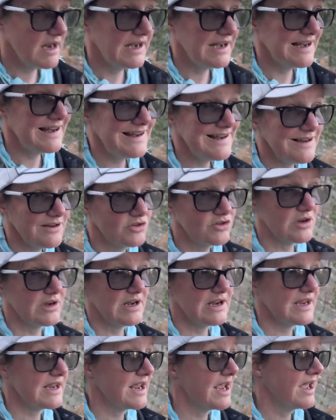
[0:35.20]

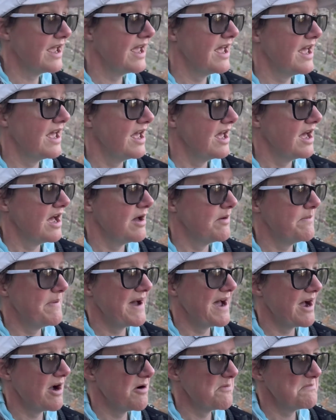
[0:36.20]
literally
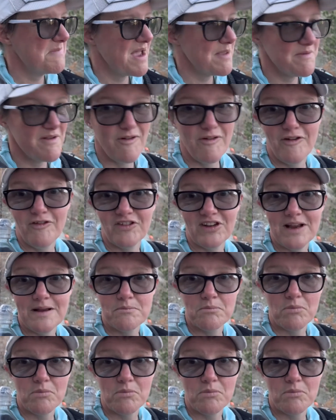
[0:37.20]
about maybe 15